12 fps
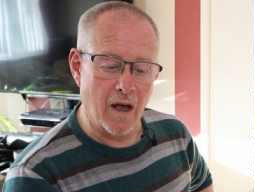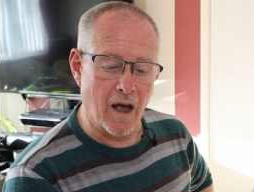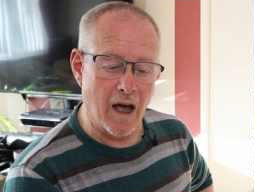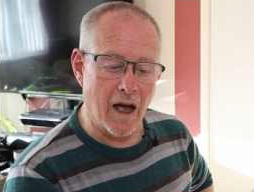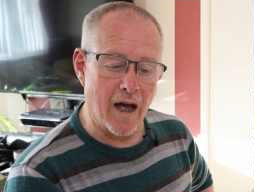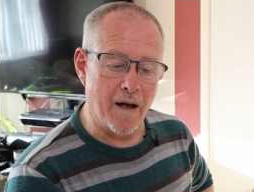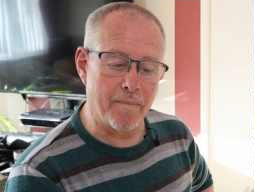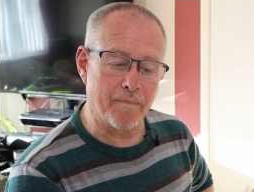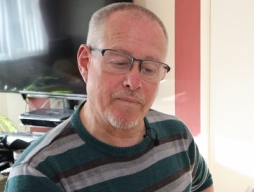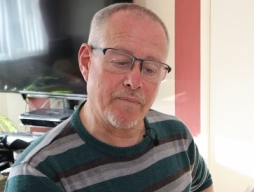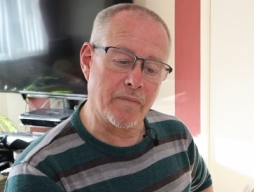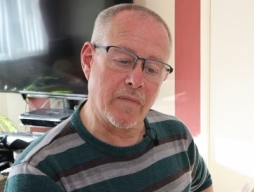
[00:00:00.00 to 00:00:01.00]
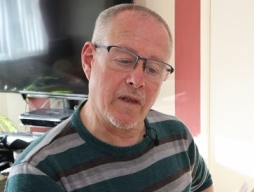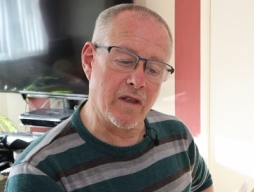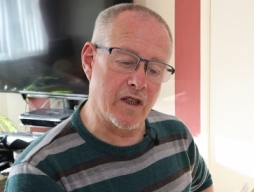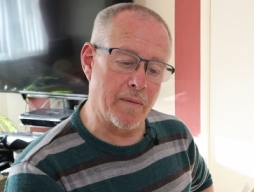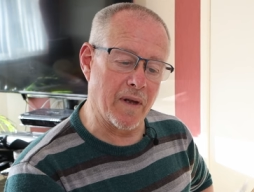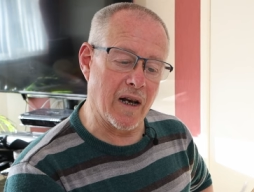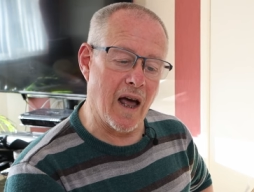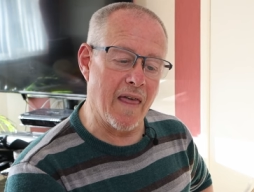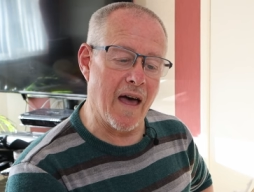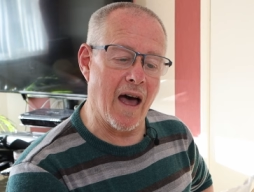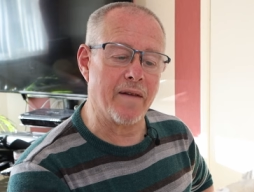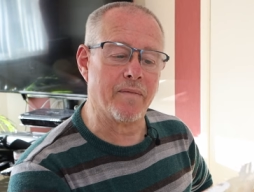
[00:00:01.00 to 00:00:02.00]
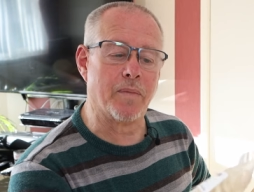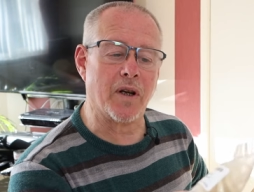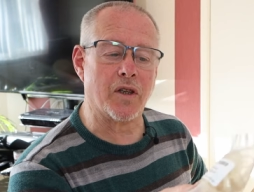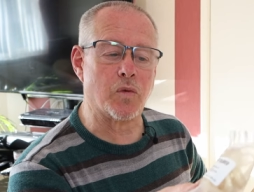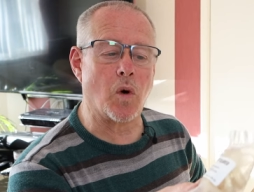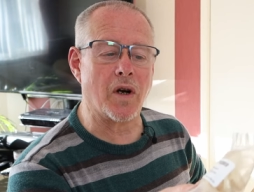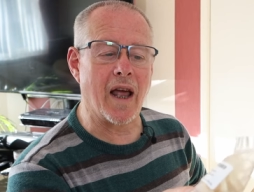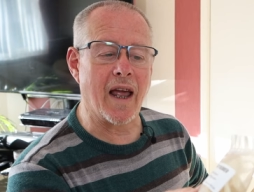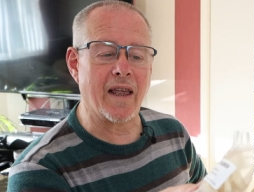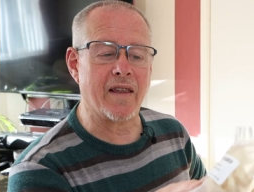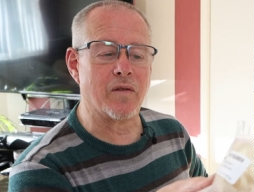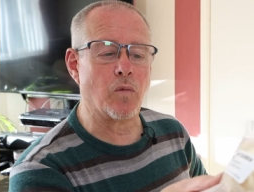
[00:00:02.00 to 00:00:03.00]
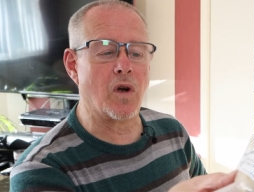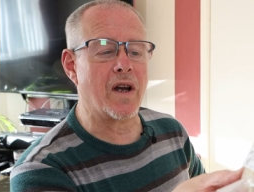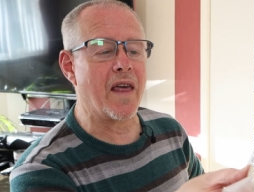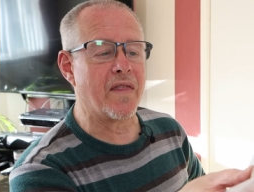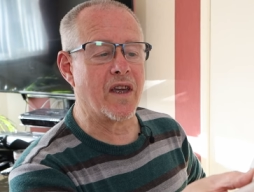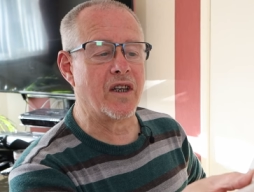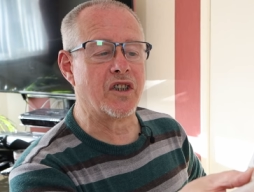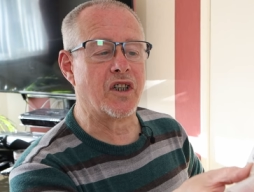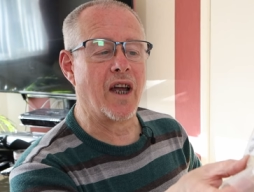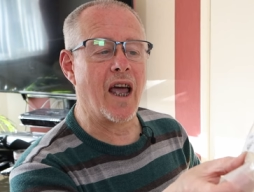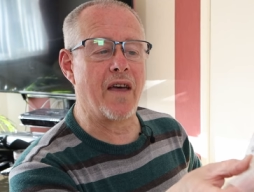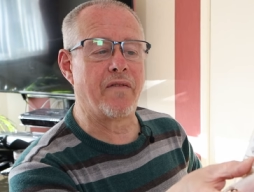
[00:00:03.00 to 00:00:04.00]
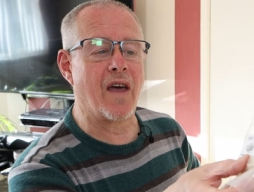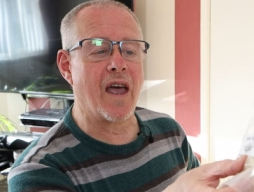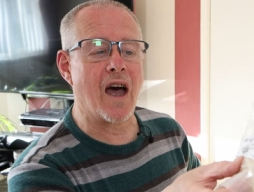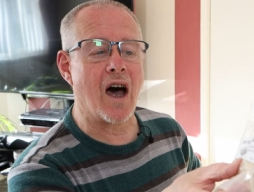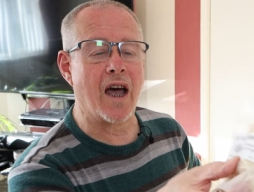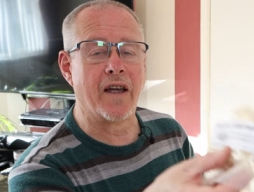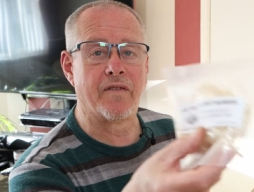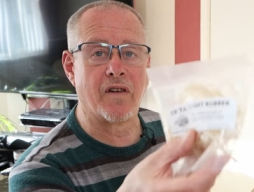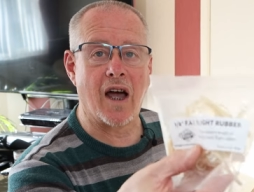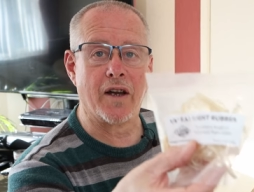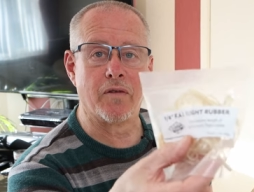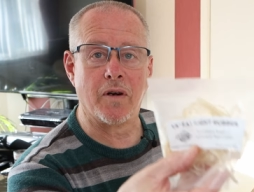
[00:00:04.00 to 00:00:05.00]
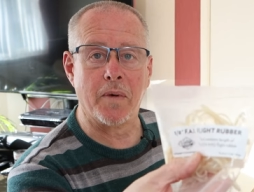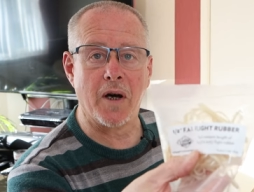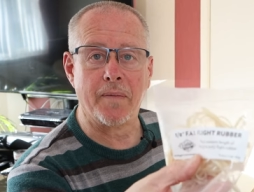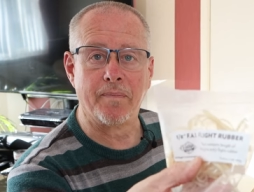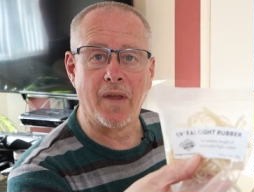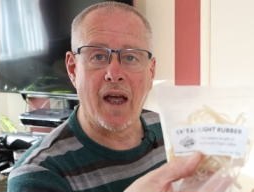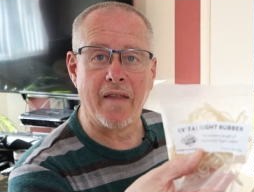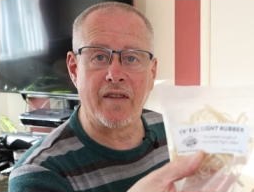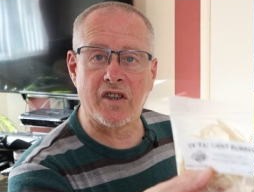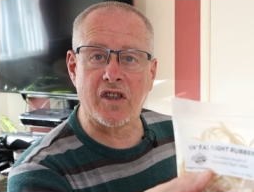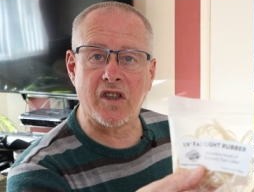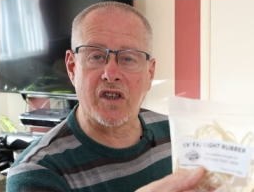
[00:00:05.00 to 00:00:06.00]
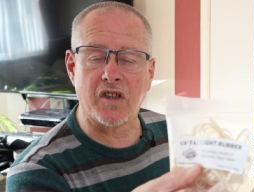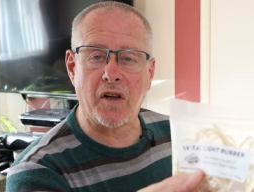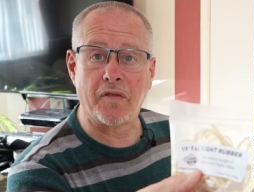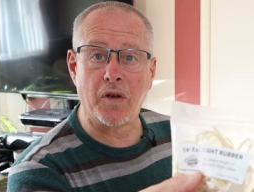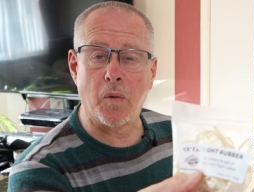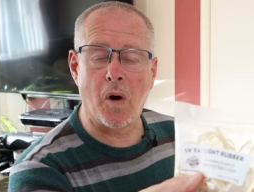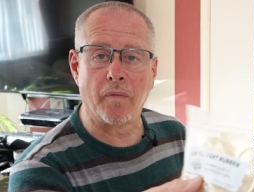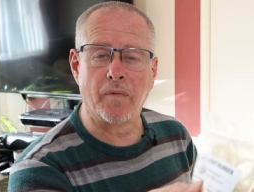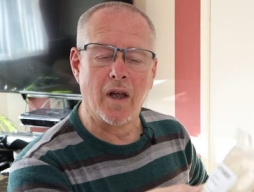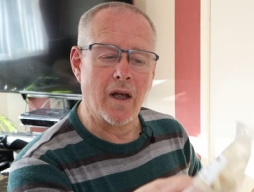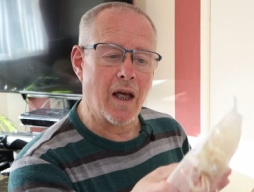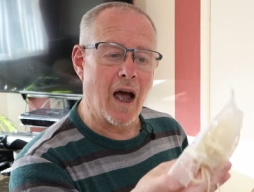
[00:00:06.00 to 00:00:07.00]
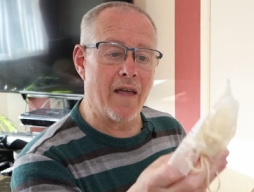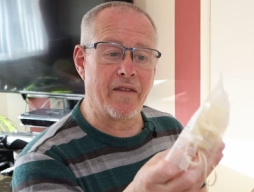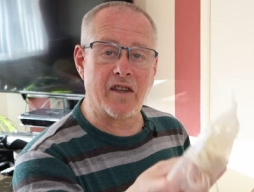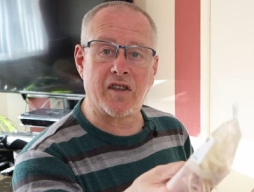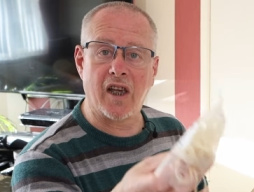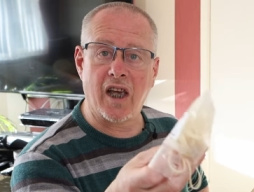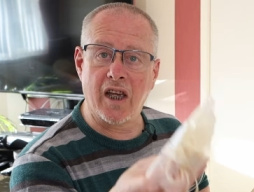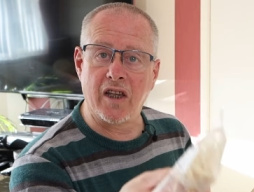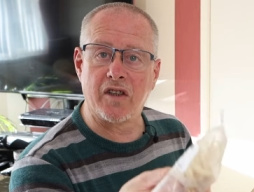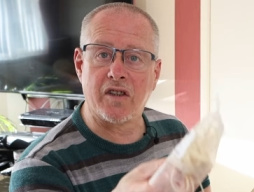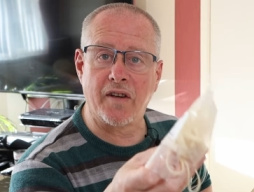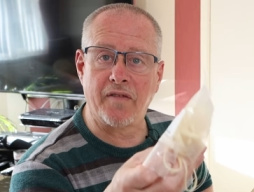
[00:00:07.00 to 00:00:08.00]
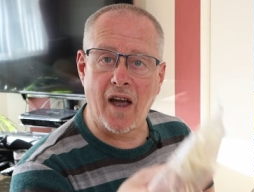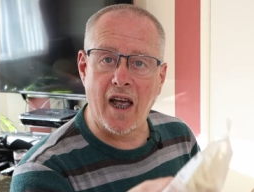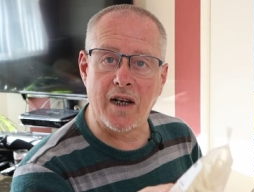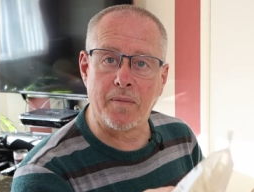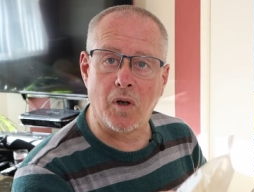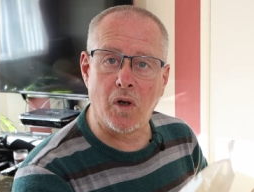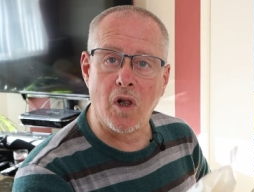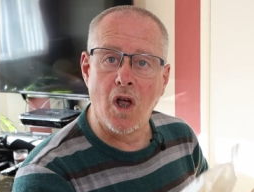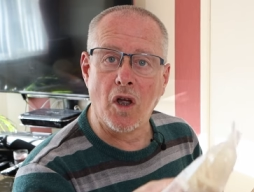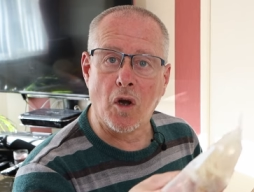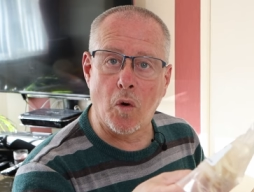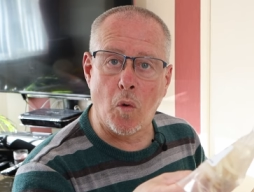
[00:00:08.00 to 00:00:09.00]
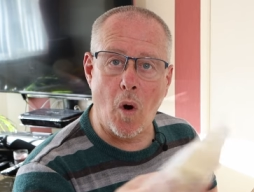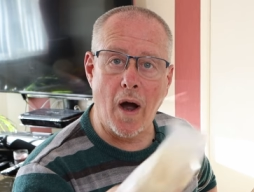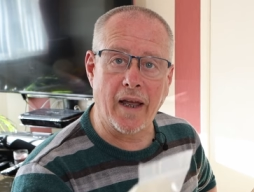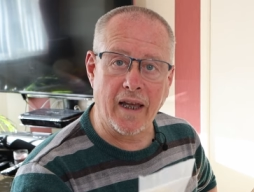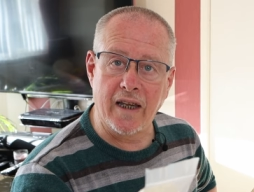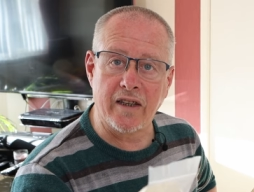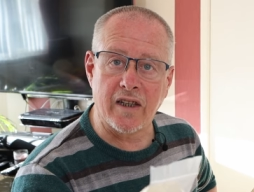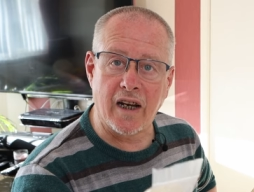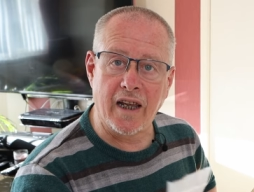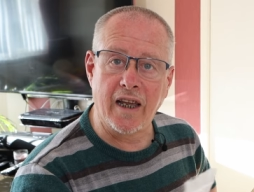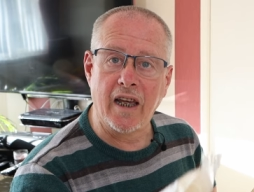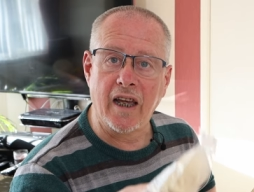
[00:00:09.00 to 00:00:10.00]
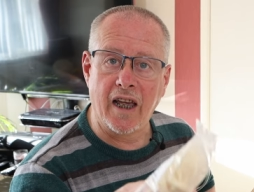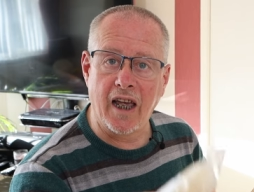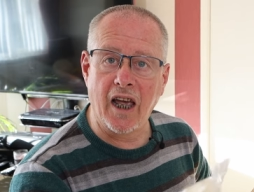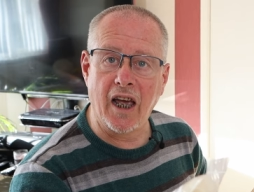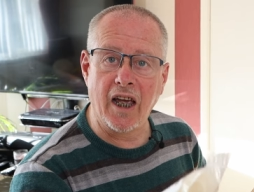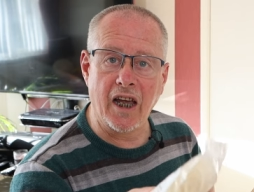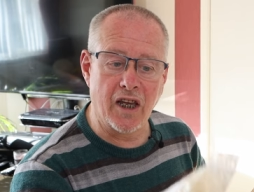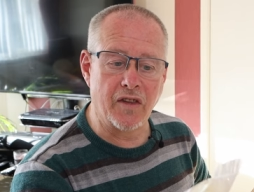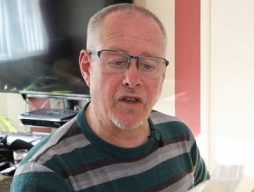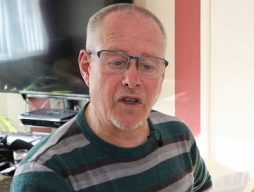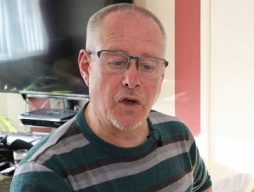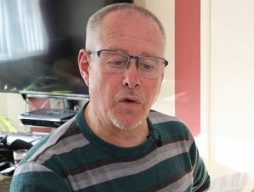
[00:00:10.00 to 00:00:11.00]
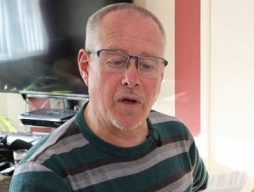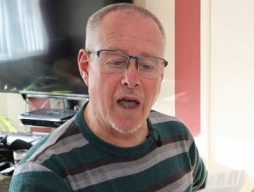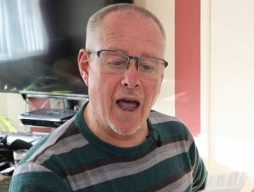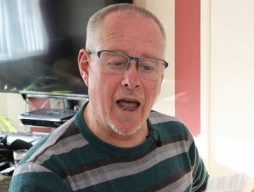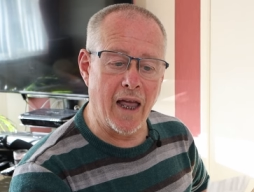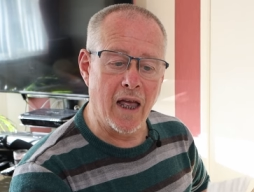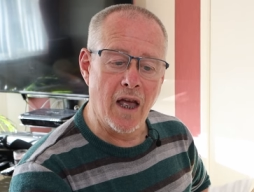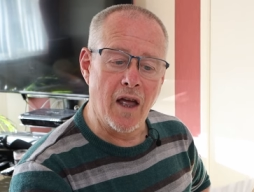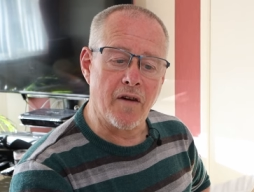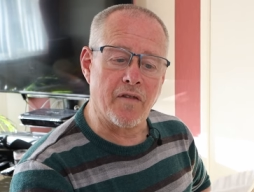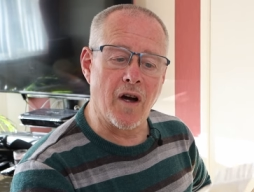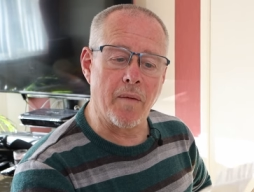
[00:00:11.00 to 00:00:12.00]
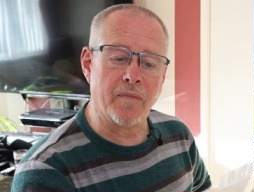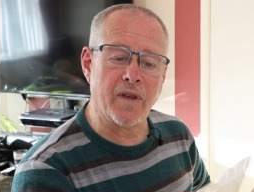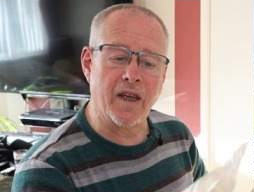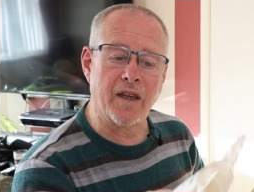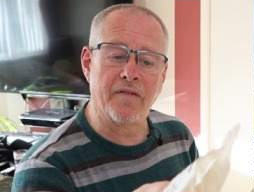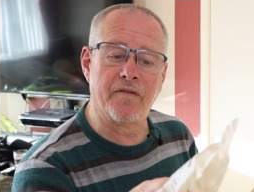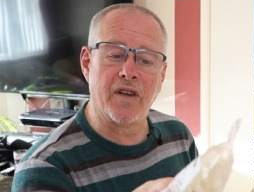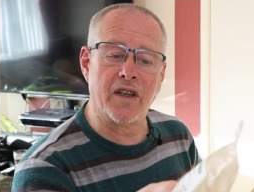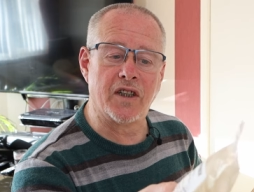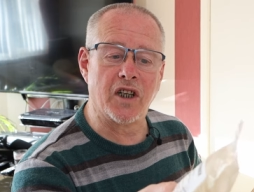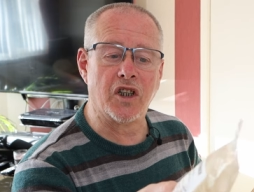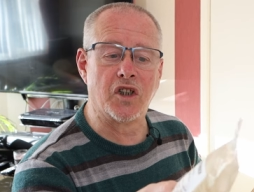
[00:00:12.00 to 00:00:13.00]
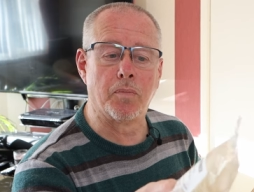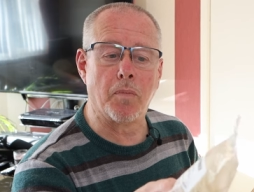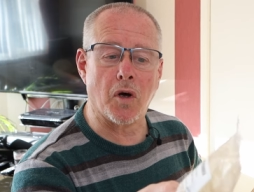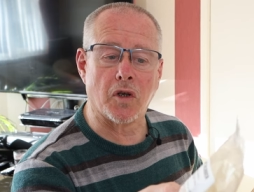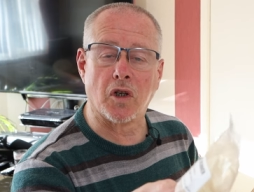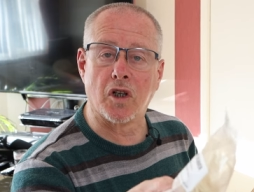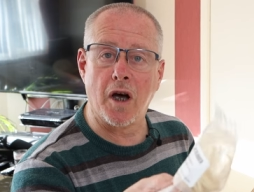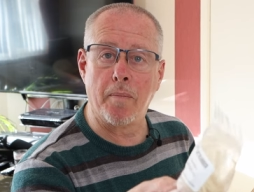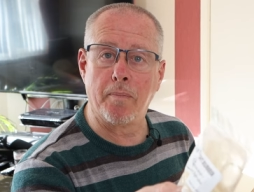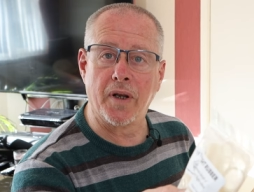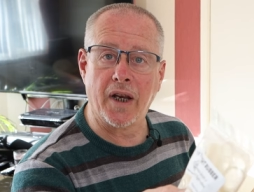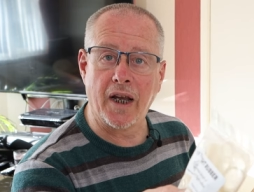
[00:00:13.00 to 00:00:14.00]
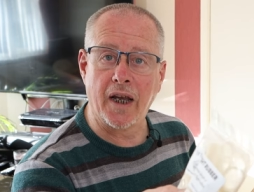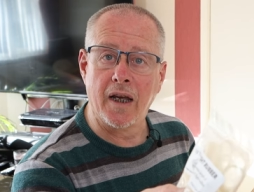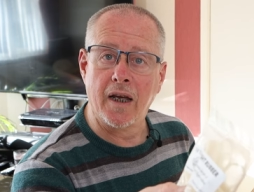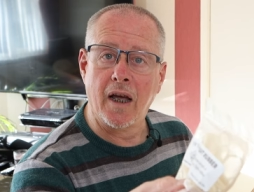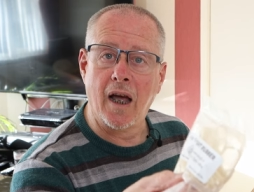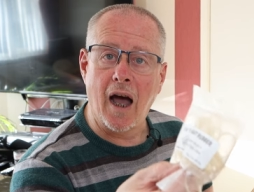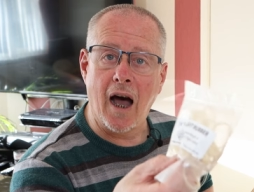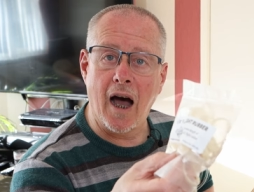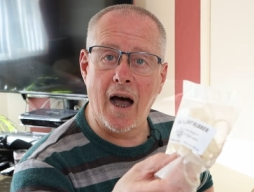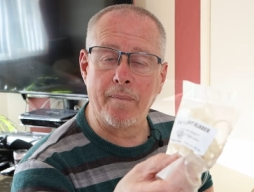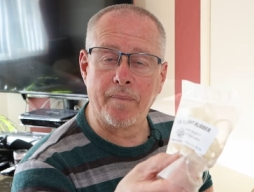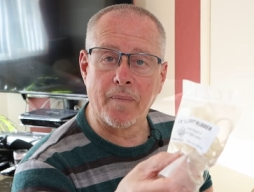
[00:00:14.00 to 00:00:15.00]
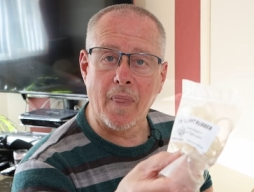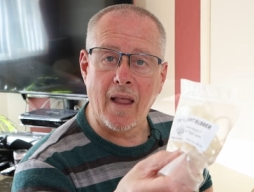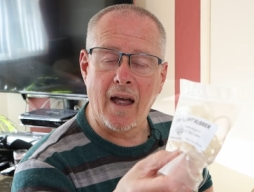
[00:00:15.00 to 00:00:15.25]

Um, something like that. But it's 1 1 8 inch FAI flight rubber. And this is the stuff you want. And this is available quite easily here in the UK from the Vintage Model Company. Um,